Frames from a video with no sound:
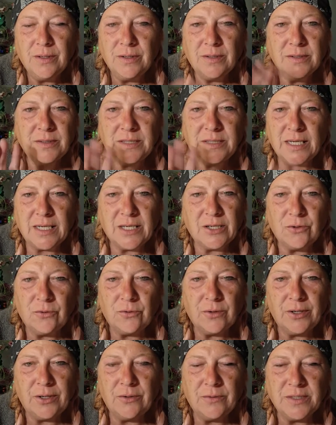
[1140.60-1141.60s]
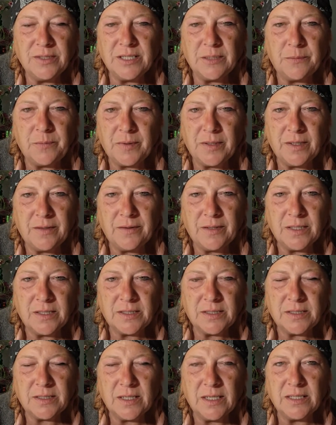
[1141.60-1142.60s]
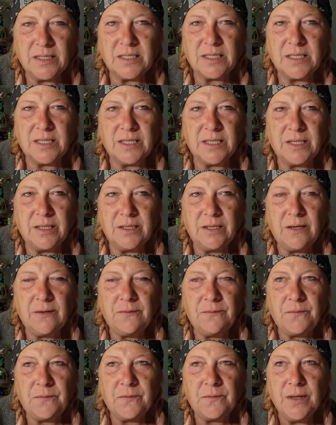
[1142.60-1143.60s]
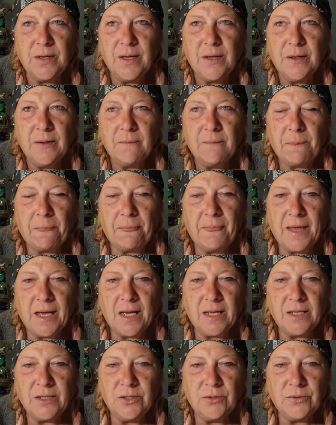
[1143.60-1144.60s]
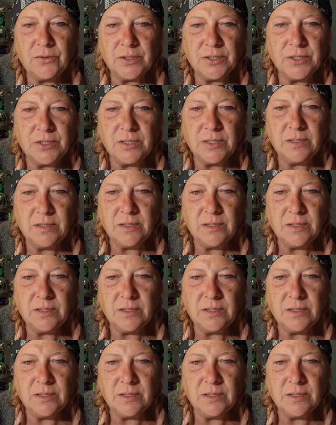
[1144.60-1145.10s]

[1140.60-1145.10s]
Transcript: Take an Oreo and dip it in this. It's thin enough that you could...